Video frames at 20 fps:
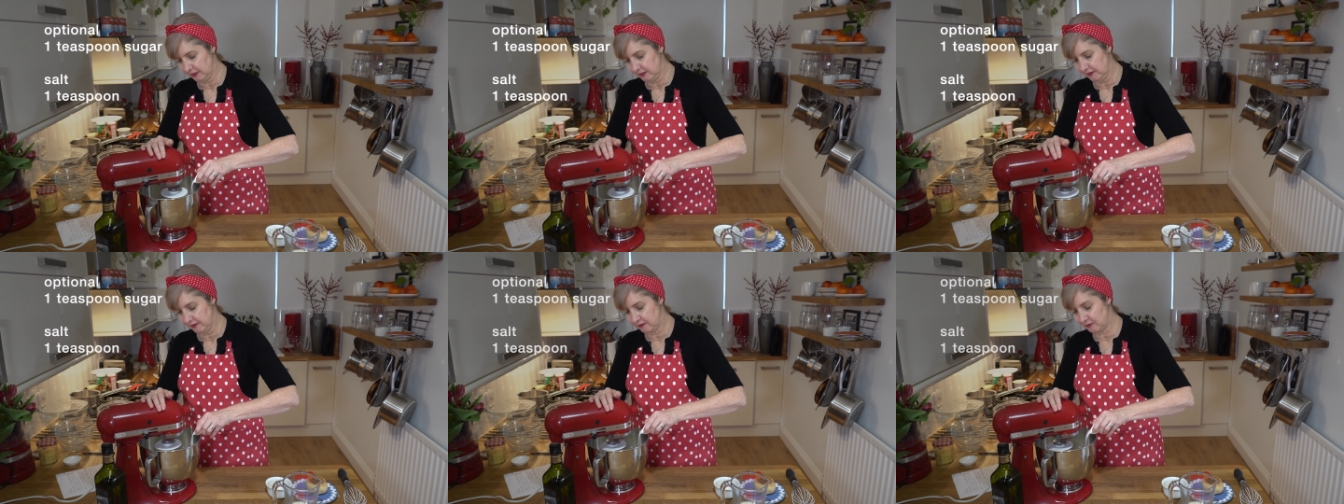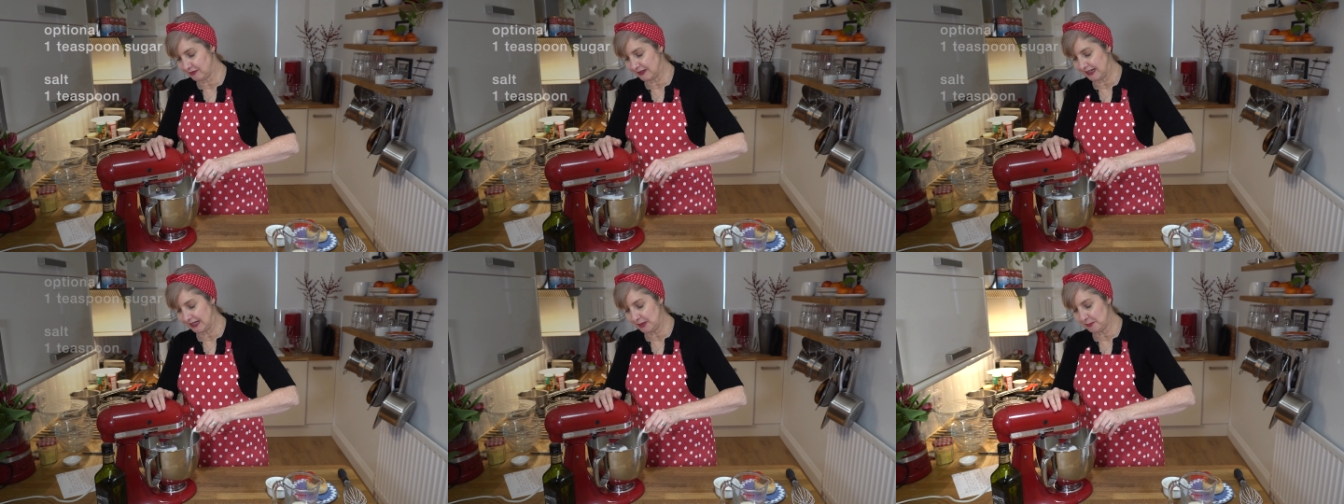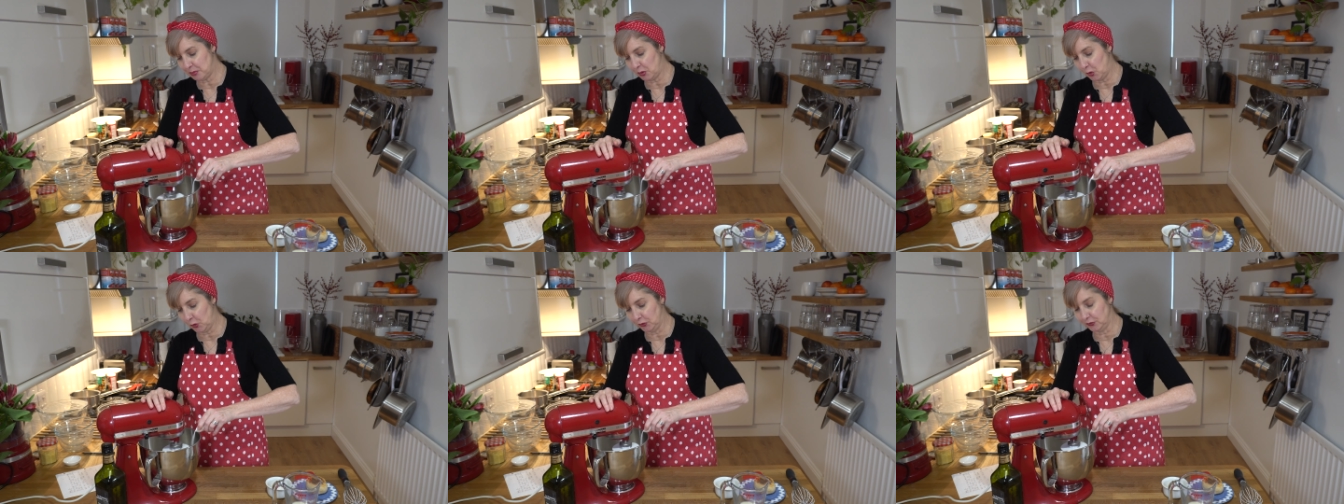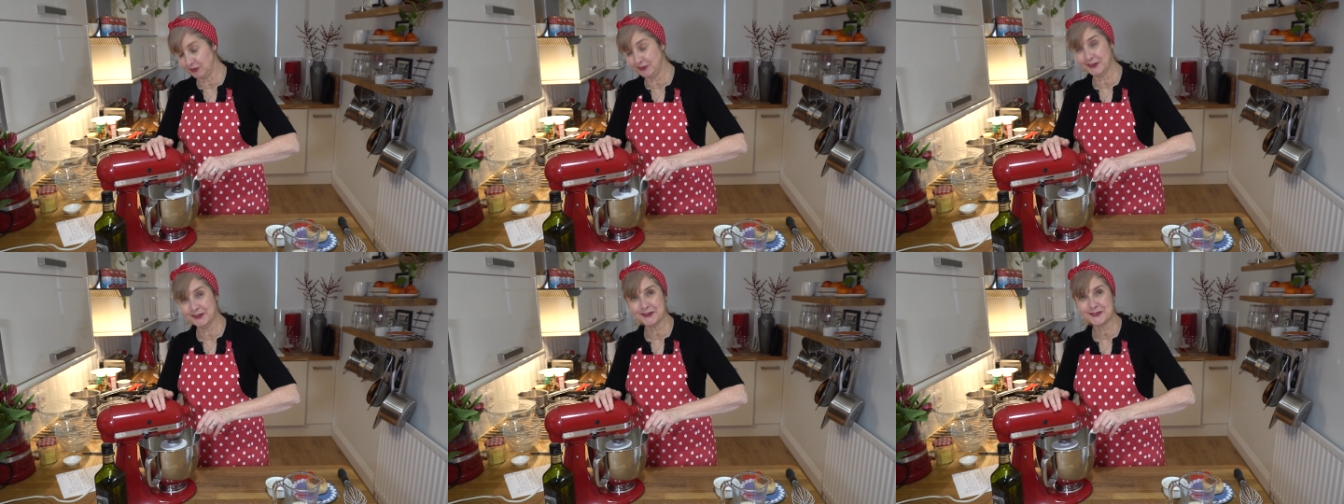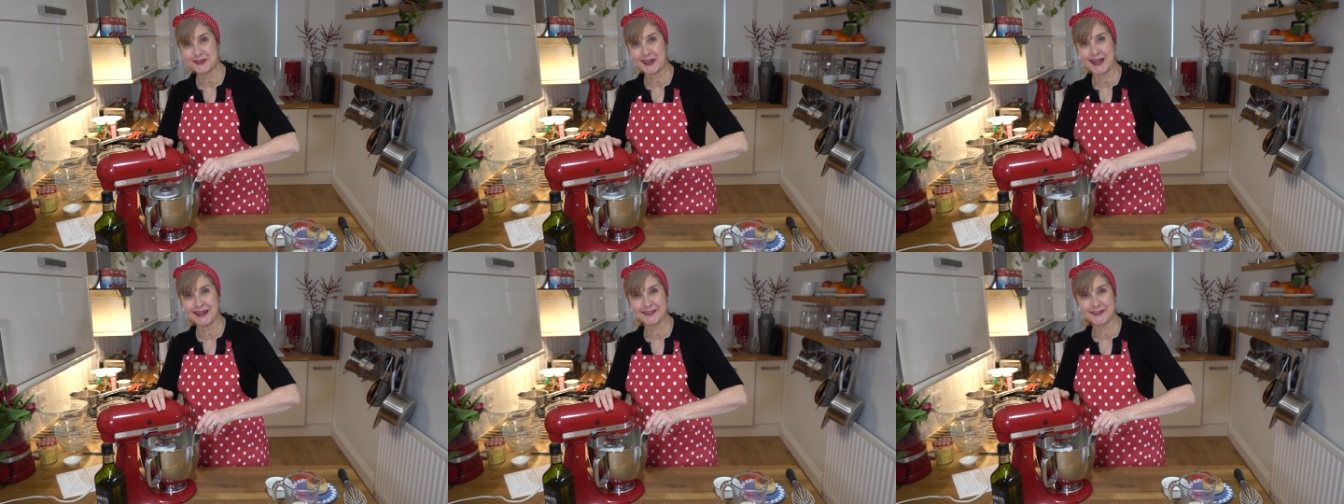It's really important not
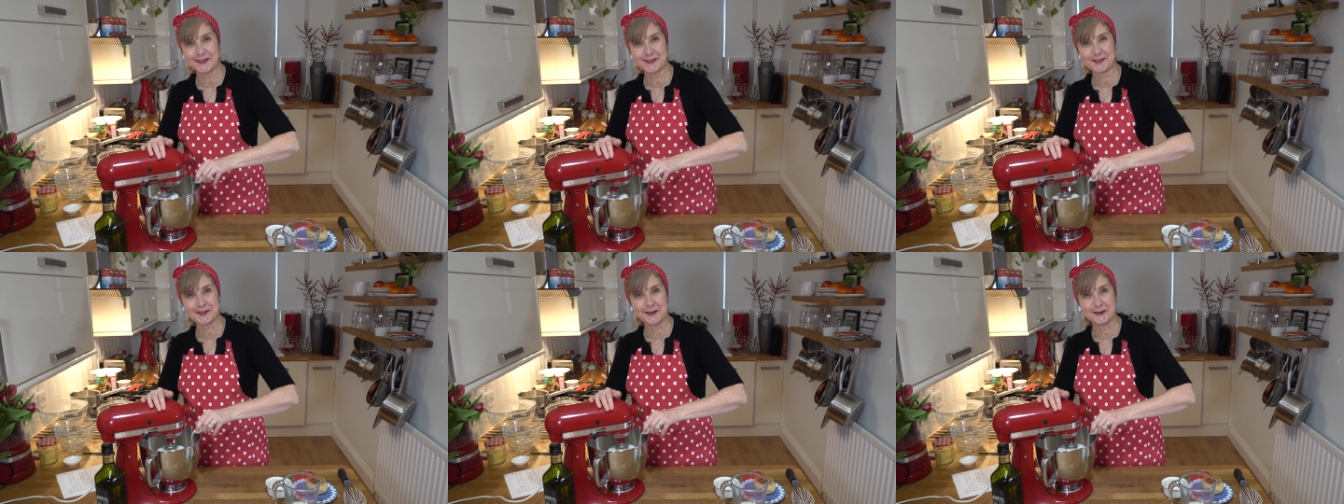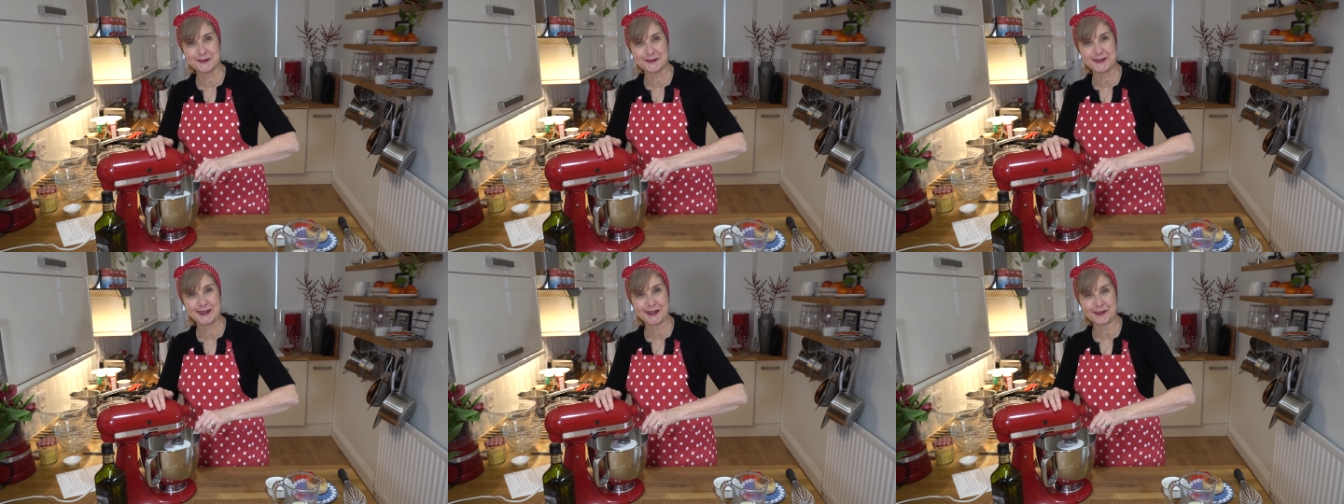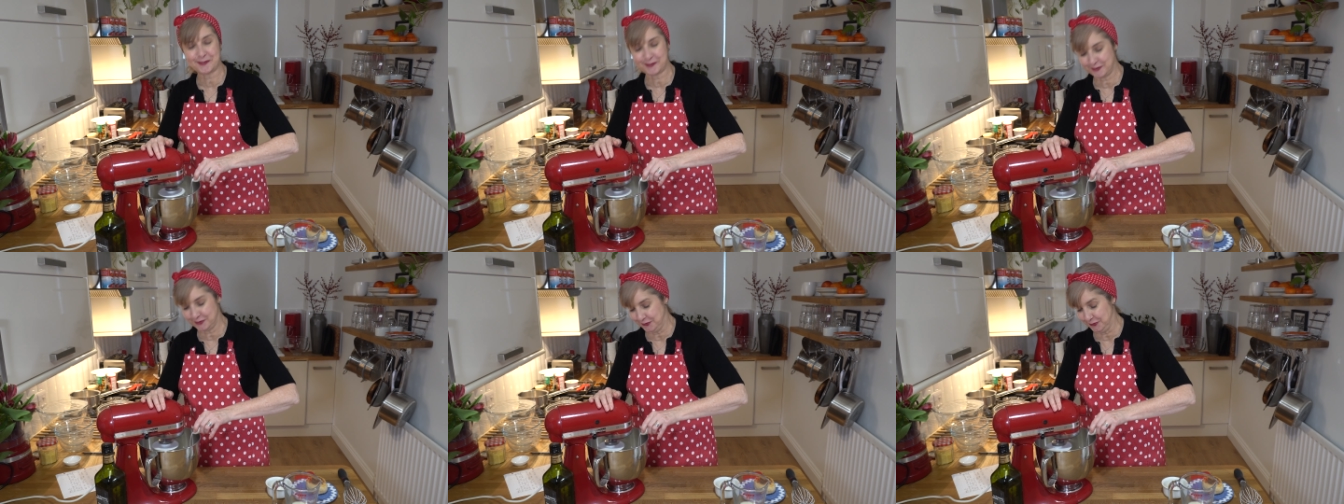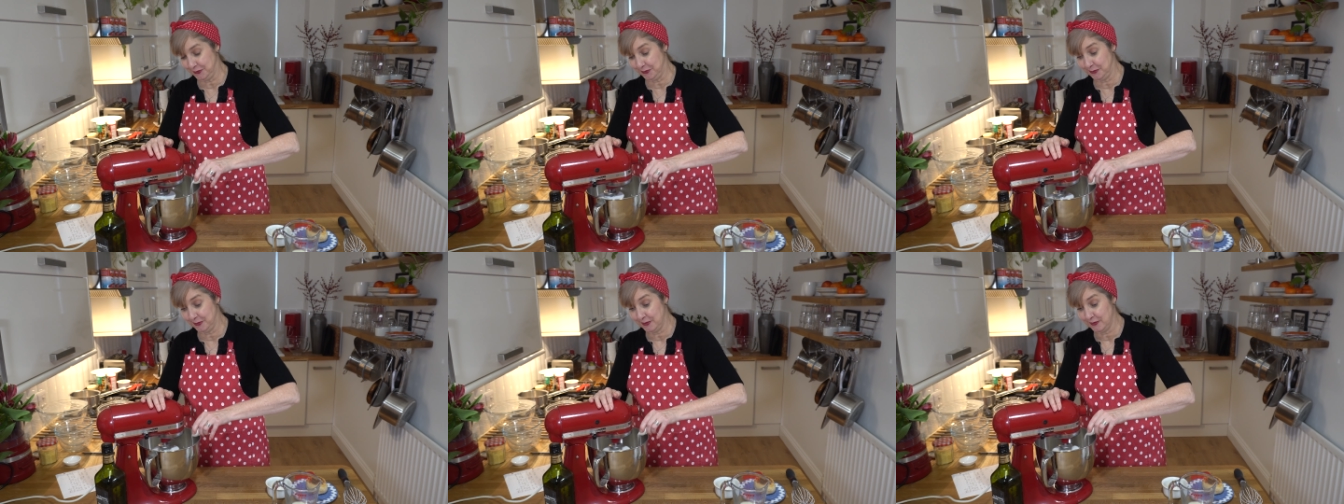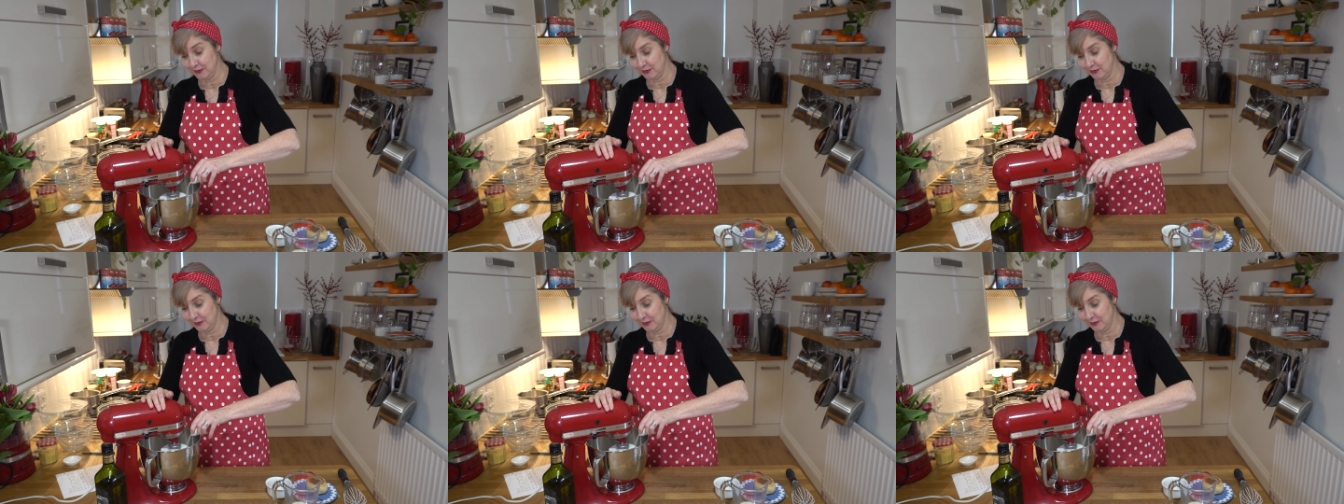to add the salt next to